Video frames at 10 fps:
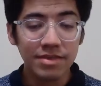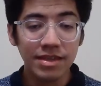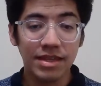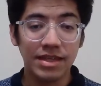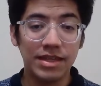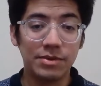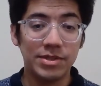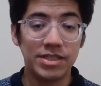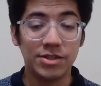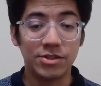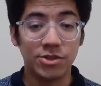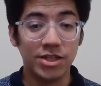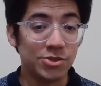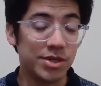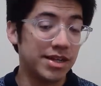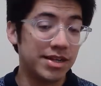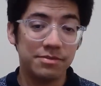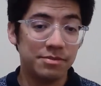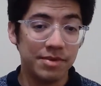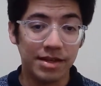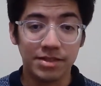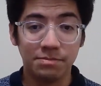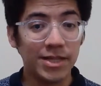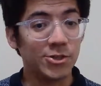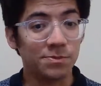he went down into history as Plato.